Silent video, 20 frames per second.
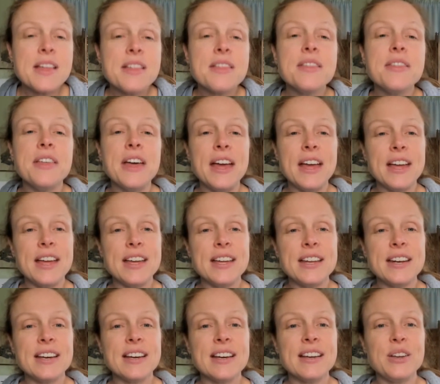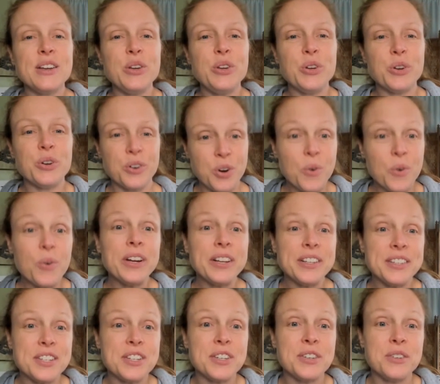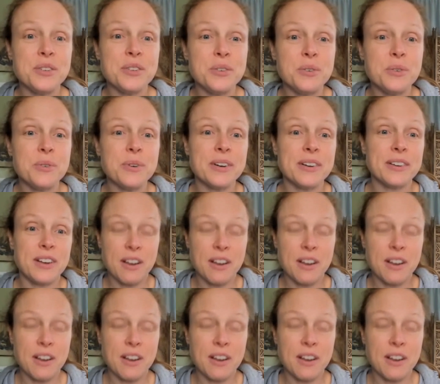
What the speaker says: then you're going to